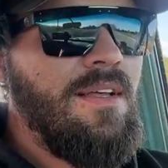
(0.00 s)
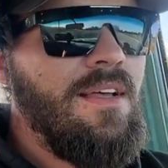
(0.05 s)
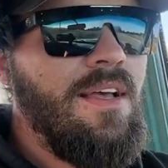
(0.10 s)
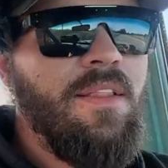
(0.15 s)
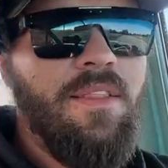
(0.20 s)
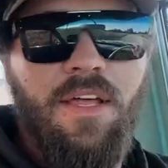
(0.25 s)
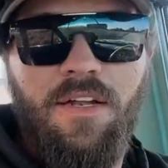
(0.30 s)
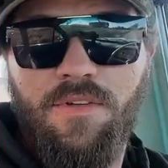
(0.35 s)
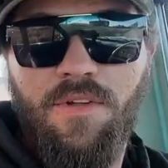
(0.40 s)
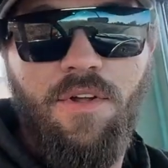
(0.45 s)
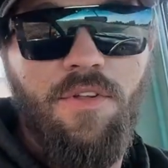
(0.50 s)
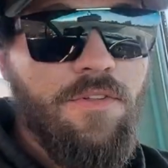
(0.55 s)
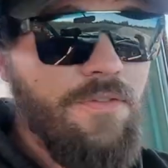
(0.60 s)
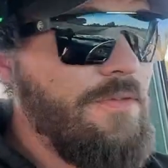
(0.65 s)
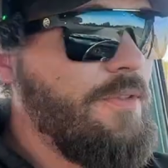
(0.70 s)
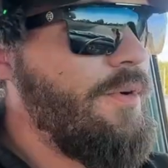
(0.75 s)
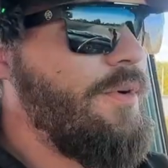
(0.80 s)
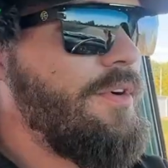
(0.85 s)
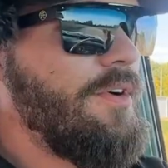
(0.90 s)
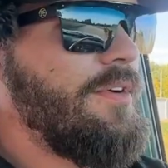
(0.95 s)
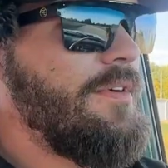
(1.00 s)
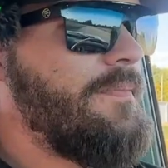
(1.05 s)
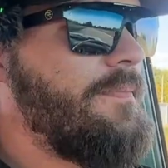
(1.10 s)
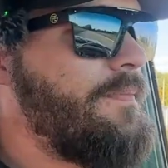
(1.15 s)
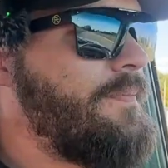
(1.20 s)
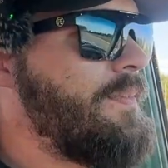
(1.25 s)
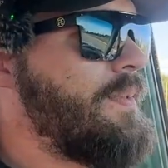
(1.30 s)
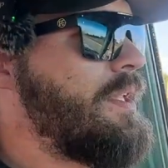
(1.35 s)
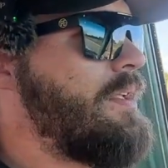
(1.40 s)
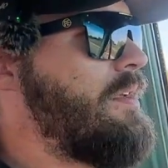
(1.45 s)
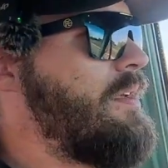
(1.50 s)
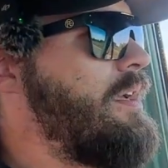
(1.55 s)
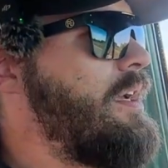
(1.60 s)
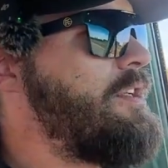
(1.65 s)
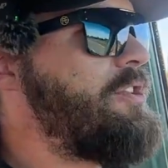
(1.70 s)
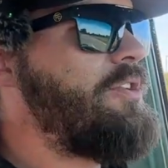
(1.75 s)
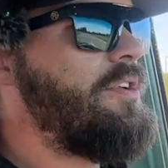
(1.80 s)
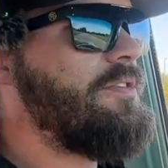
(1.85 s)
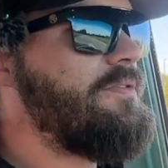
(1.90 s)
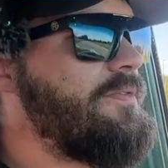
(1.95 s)
and then go to the floor,
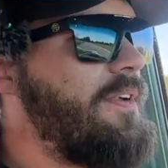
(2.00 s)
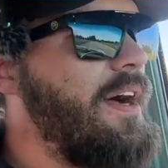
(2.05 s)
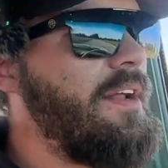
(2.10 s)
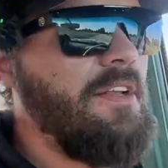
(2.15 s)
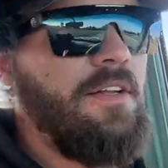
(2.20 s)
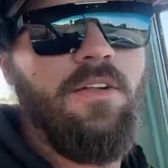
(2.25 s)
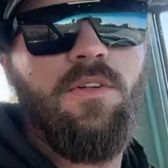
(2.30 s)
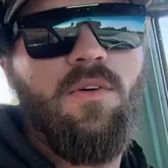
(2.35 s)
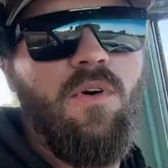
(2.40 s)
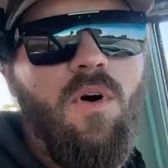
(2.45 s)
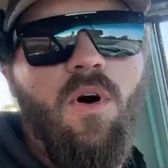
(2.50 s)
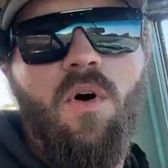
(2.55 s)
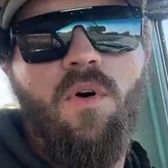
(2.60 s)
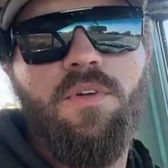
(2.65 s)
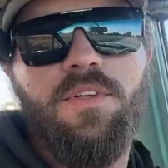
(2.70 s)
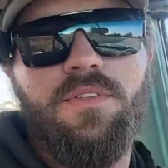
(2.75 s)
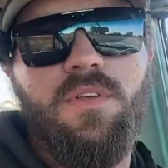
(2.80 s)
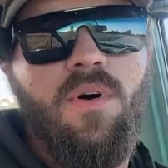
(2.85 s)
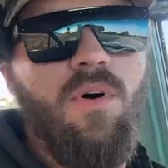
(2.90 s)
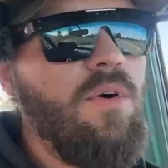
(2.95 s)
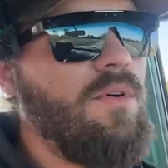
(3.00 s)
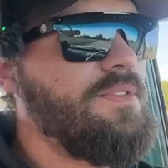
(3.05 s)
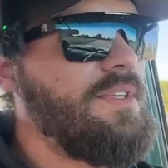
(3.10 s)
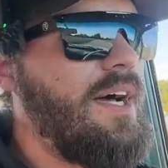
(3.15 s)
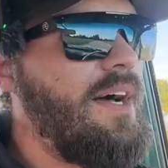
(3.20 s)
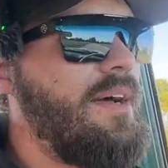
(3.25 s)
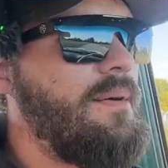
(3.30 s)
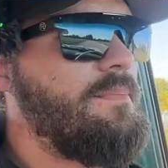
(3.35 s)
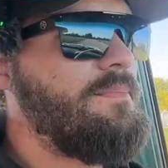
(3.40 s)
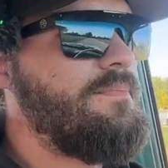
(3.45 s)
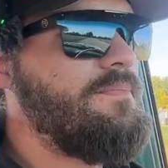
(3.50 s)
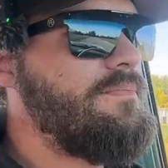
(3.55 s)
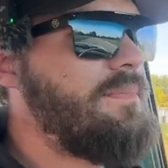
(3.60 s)
it's just fine, and it'll hold it the whole time.